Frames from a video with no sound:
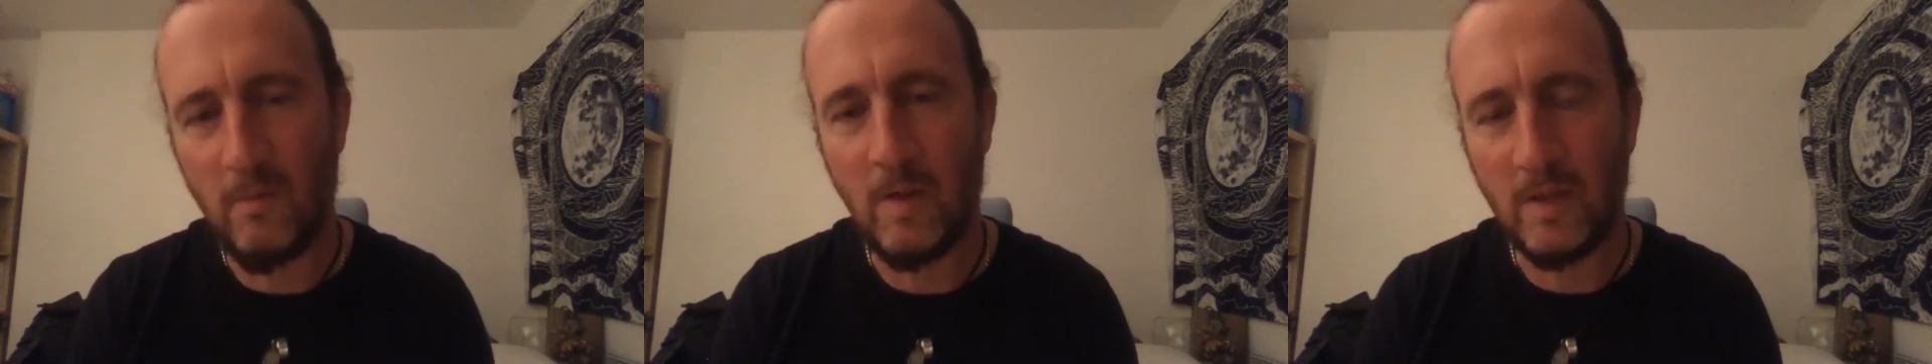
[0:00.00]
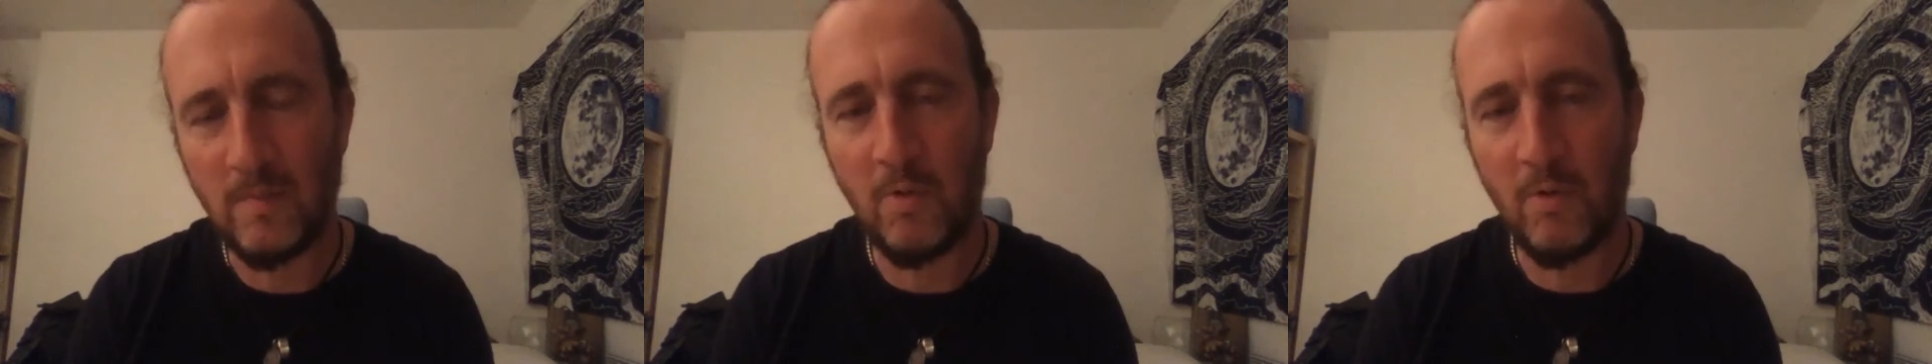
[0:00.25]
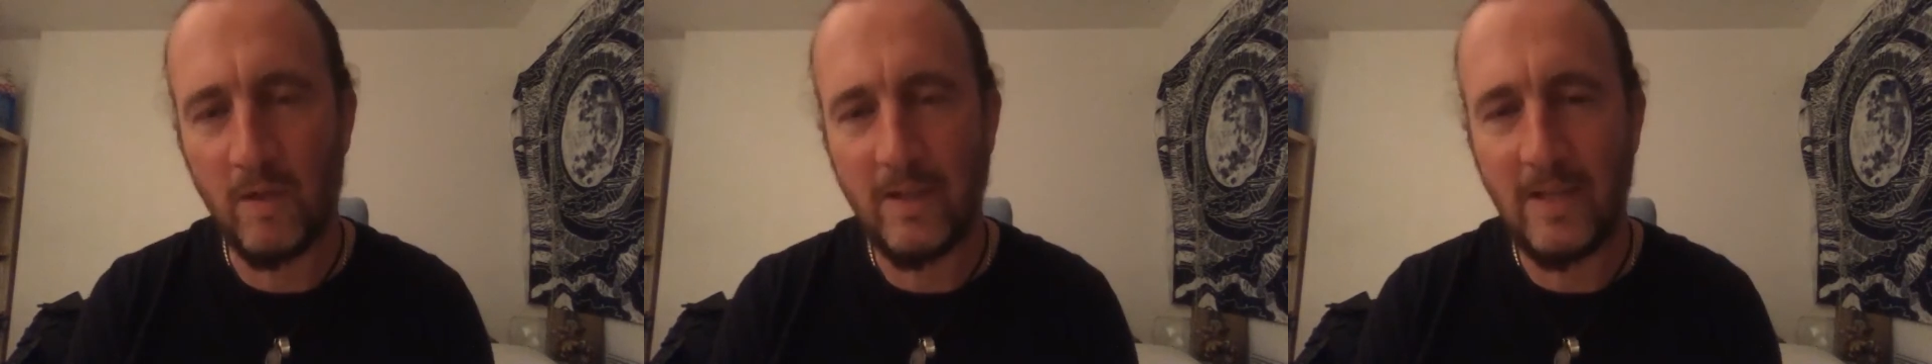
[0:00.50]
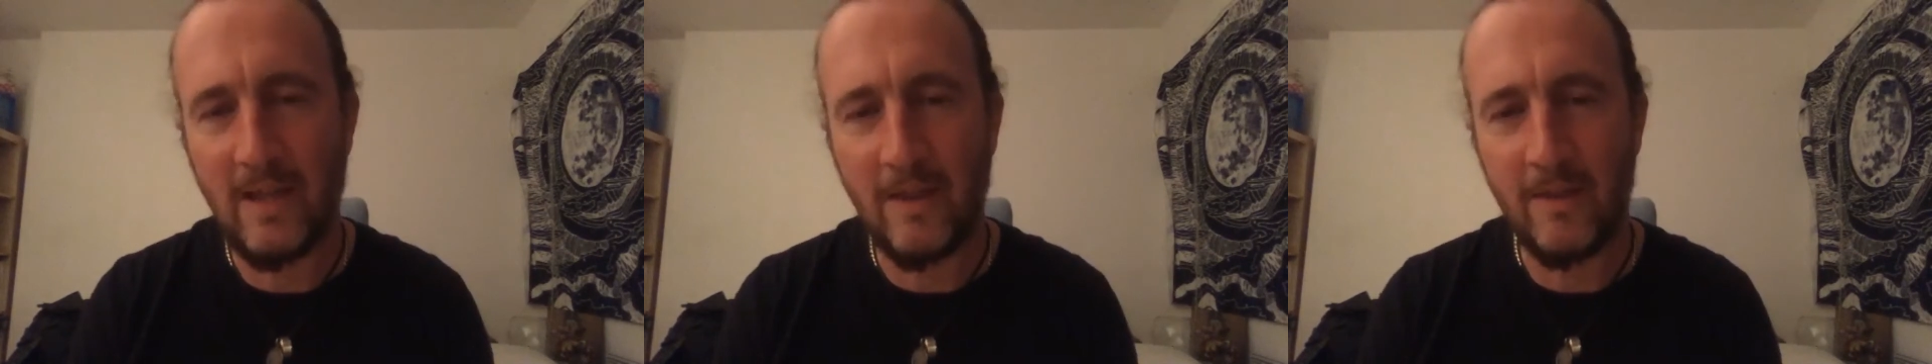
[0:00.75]
explore the
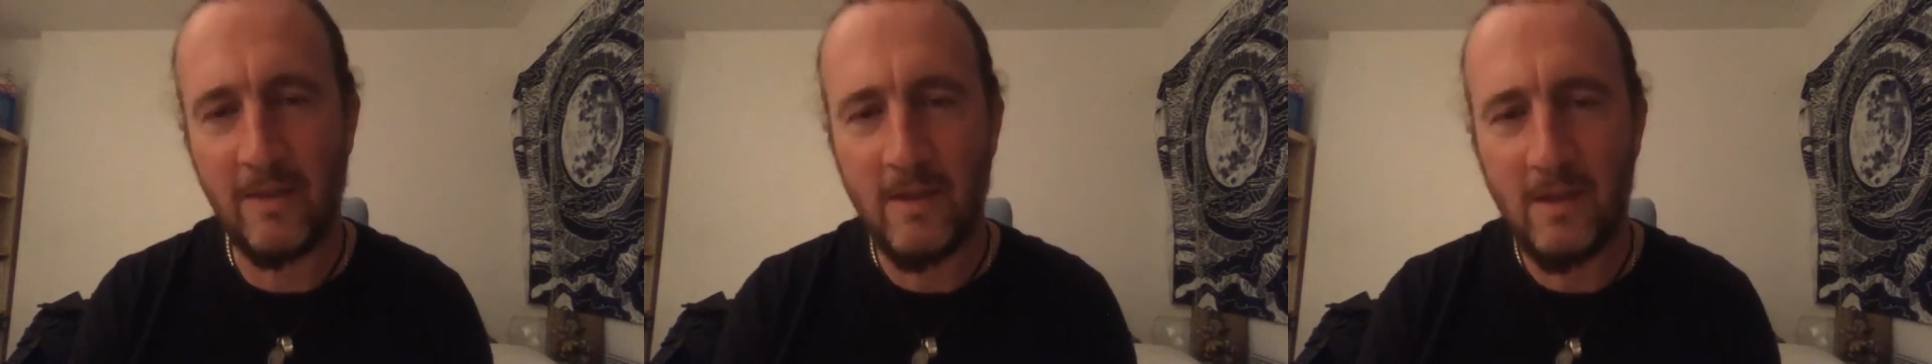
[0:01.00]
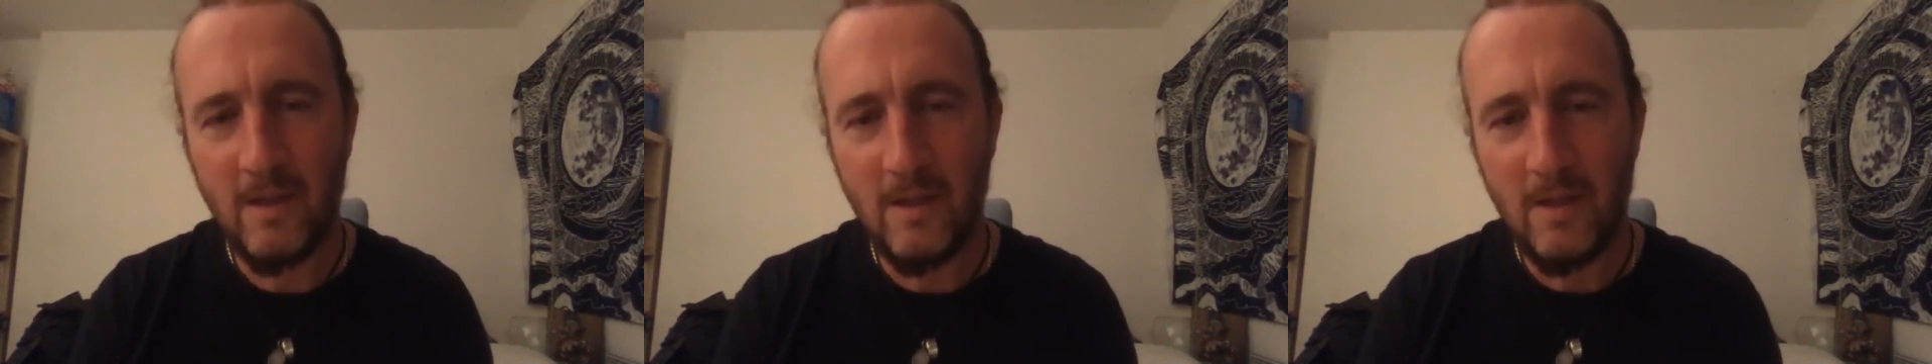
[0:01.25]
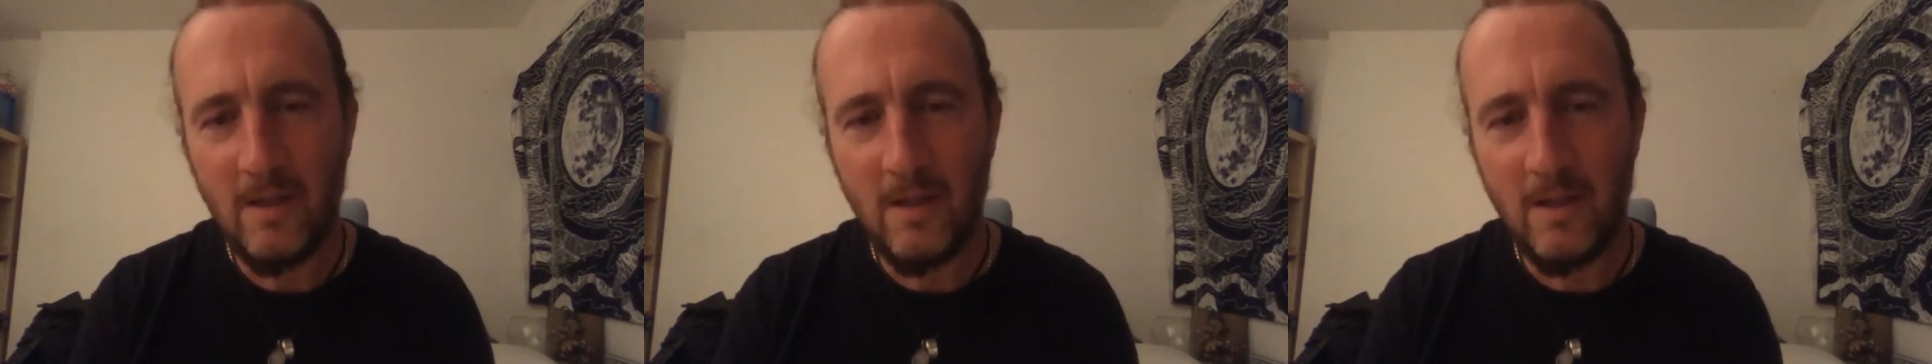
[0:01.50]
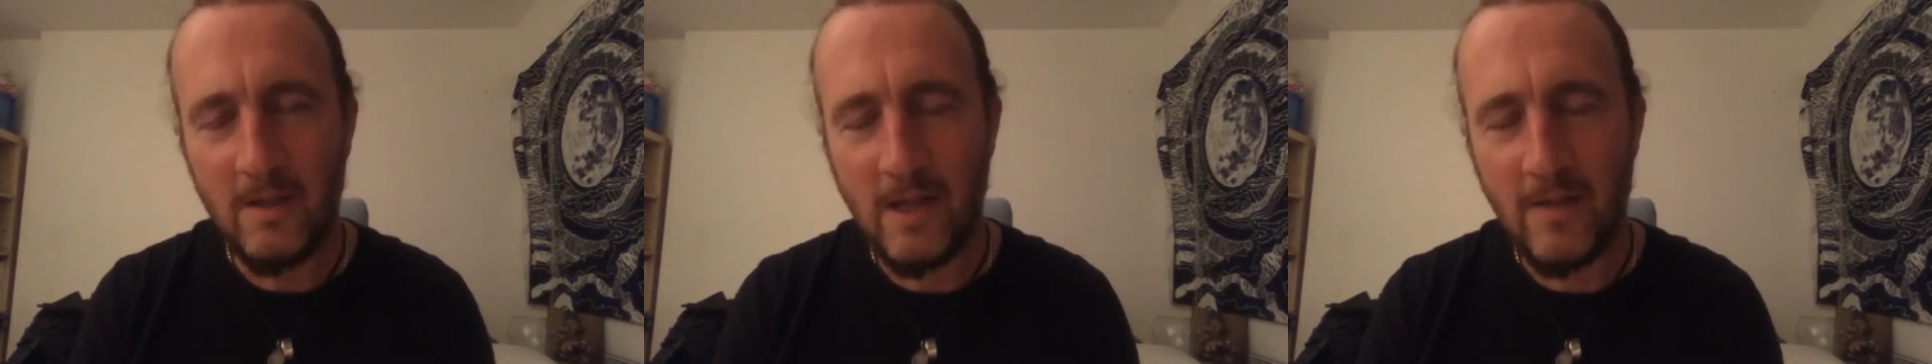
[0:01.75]

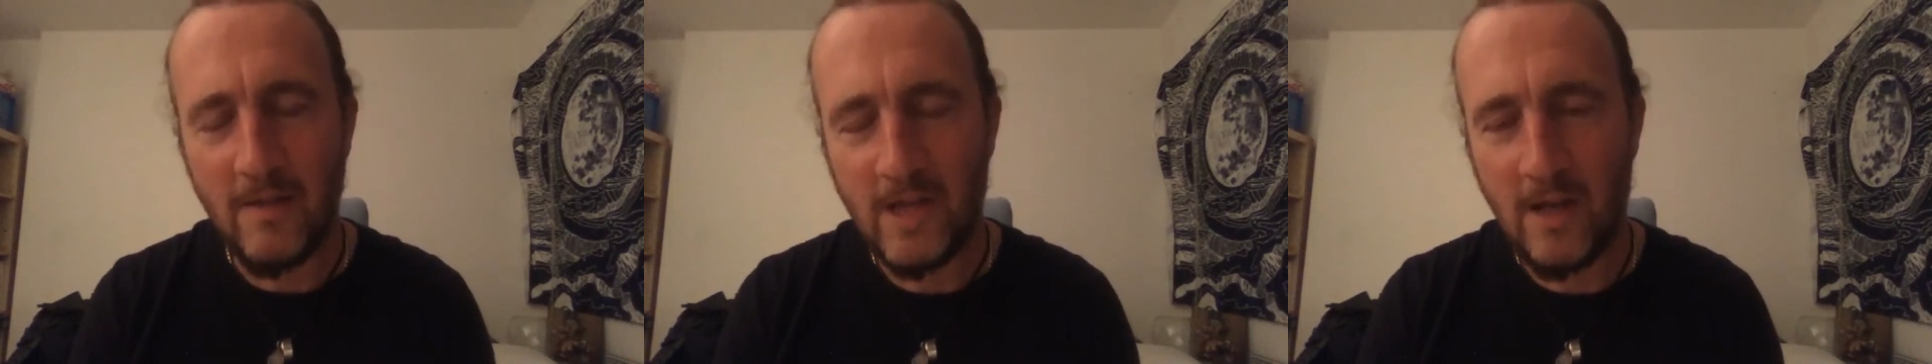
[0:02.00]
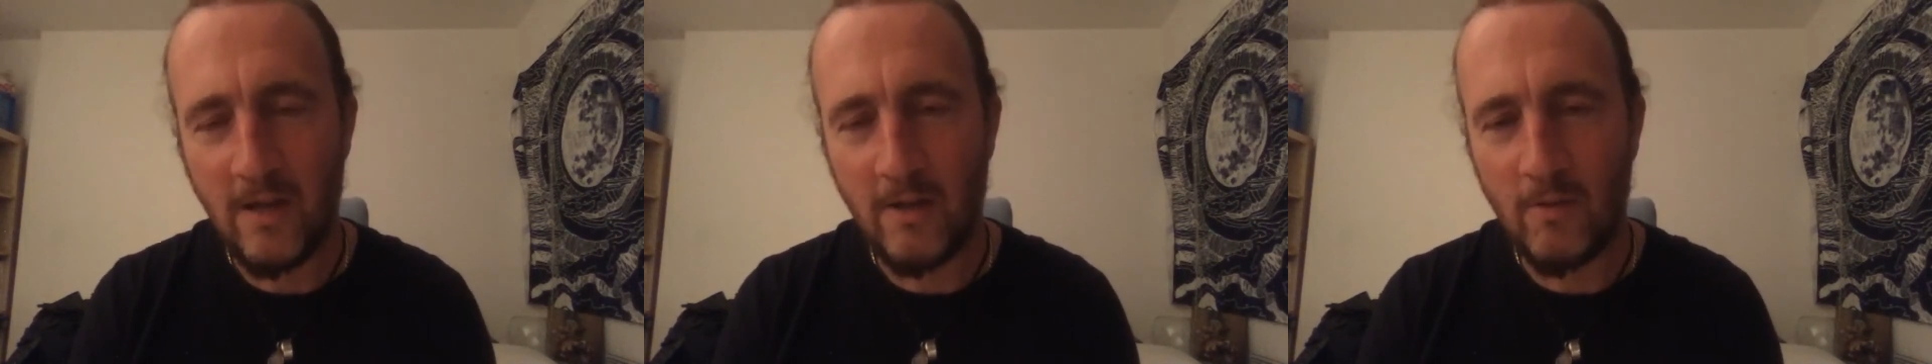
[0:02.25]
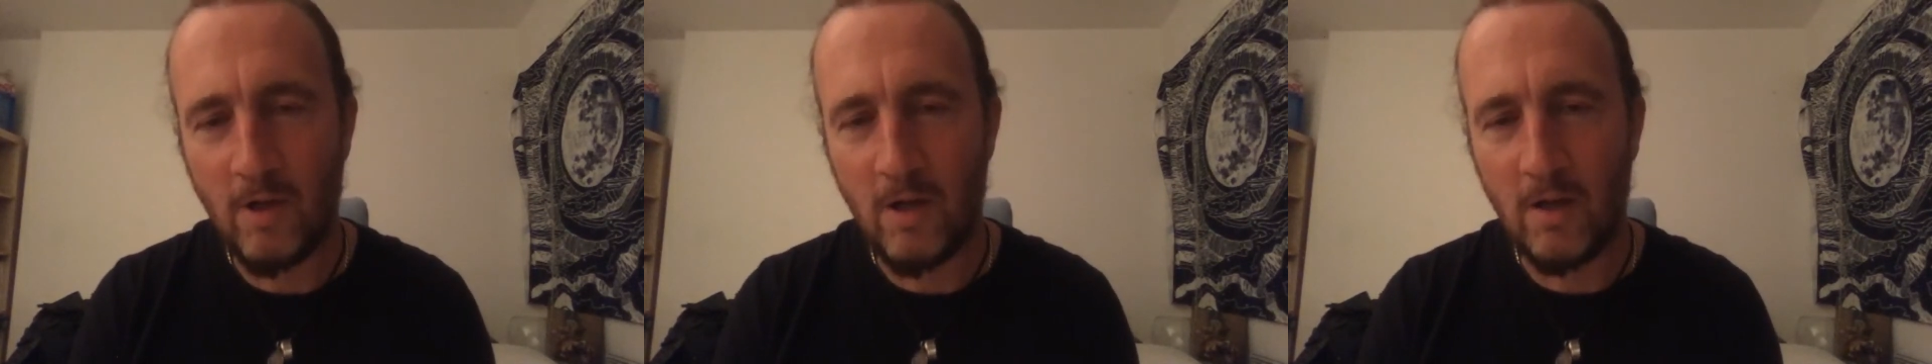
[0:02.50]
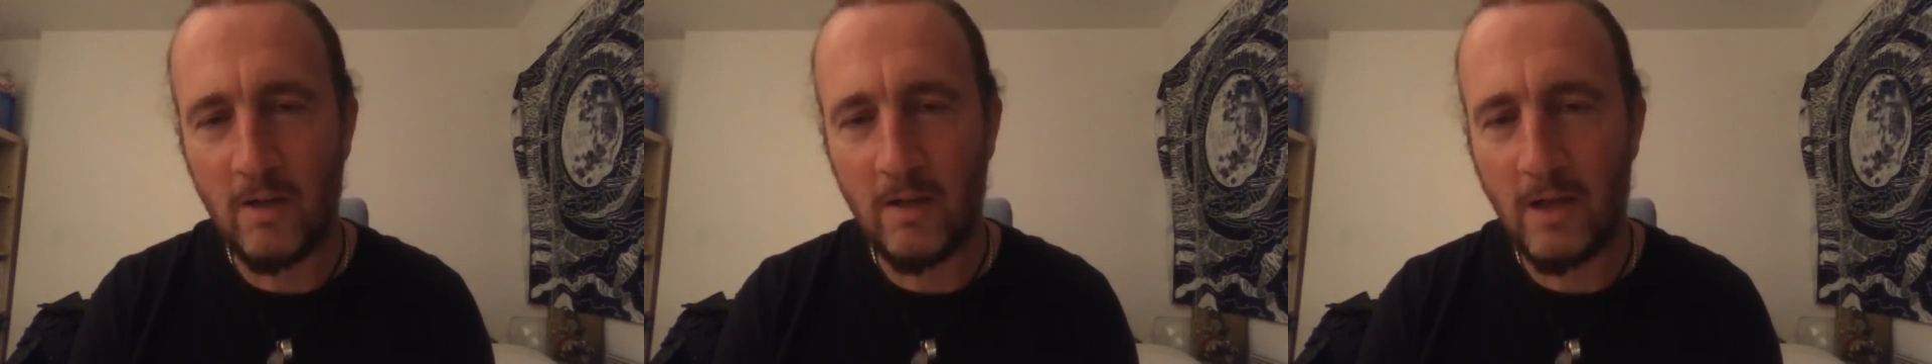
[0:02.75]
death shadow work.